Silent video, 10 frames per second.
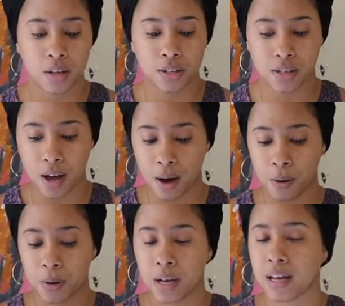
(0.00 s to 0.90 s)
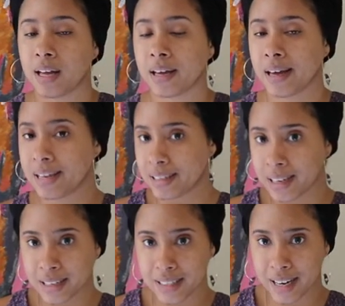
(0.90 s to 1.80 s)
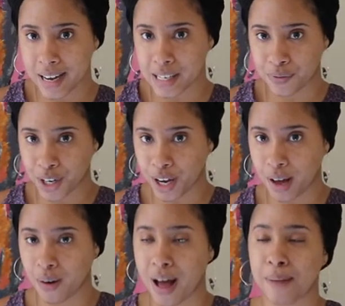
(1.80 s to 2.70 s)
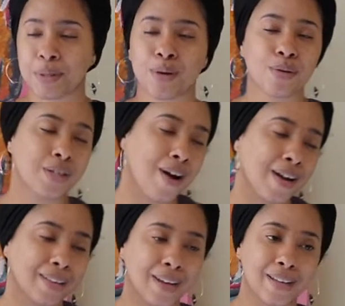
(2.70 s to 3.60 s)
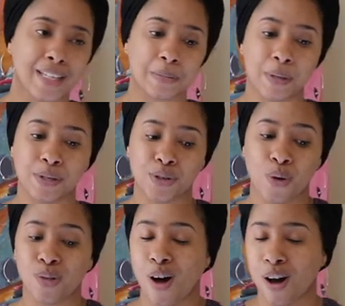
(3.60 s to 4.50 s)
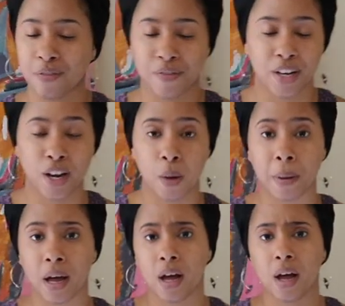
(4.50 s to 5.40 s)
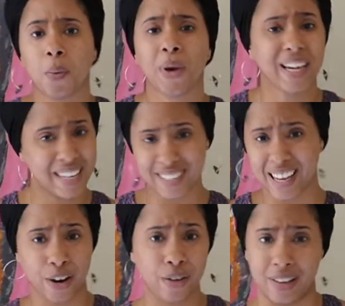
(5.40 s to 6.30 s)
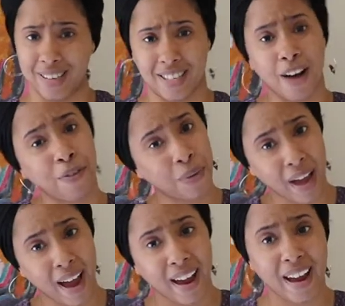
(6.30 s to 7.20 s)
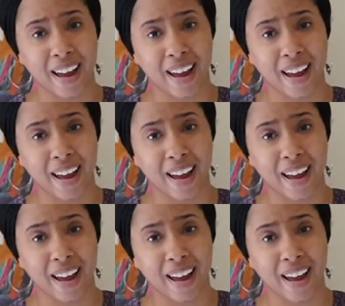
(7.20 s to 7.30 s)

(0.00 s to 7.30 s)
So, ending today's video. I'm so sorry, ladies, it's been so long of a video, but we need to hear this stuff, okay?